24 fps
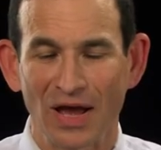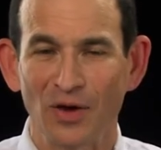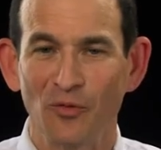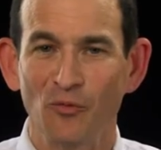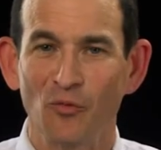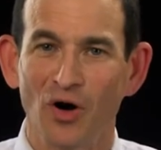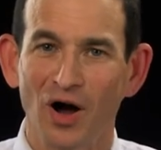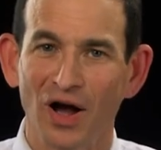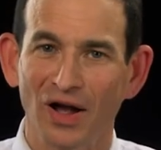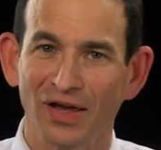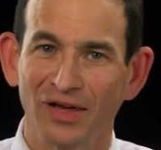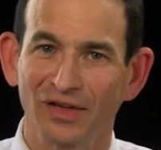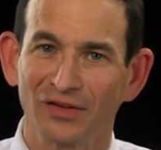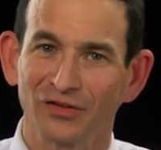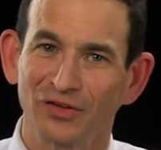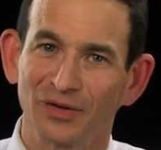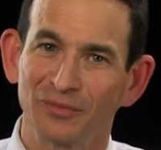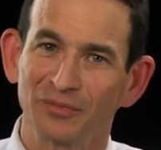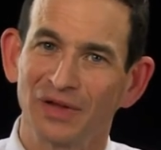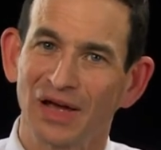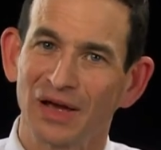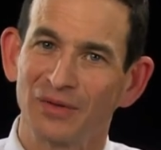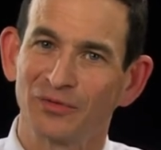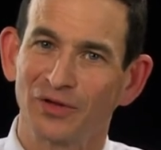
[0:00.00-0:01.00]
I walk,
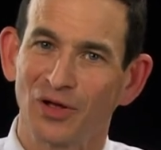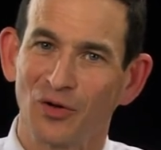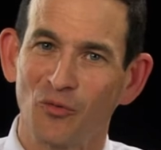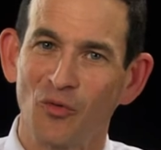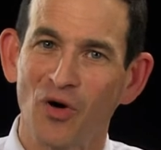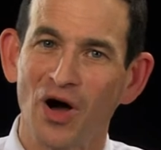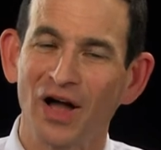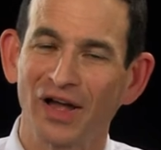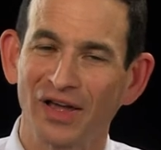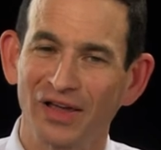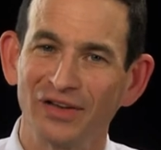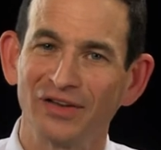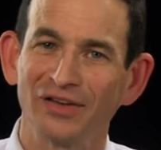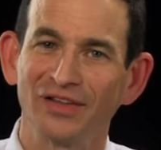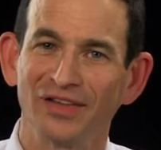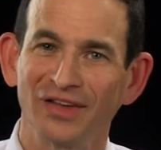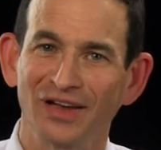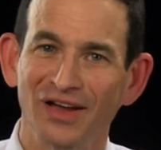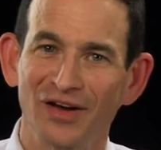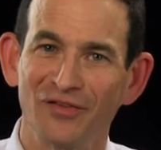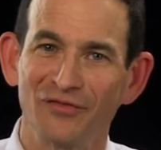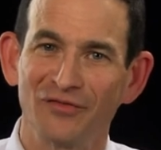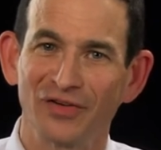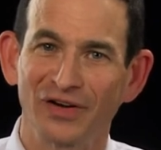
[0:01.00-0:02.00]
sometimes I'll walk into the
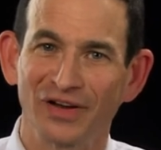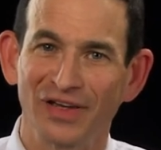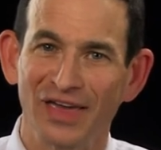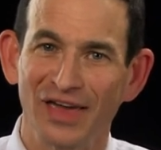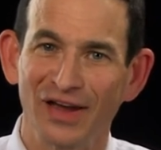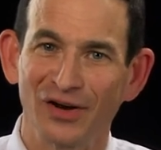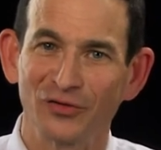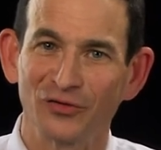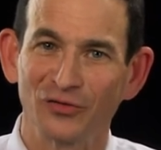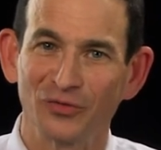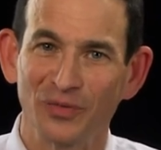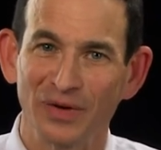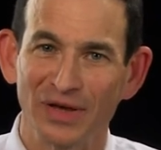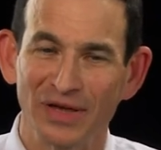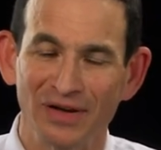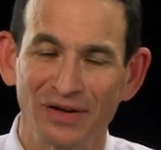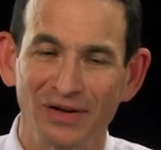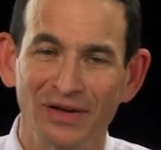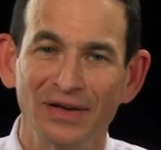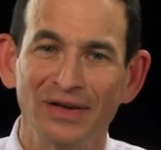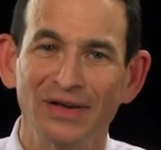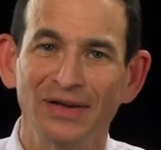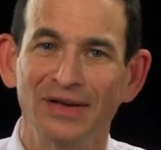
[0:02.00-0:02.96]
comfort care suite,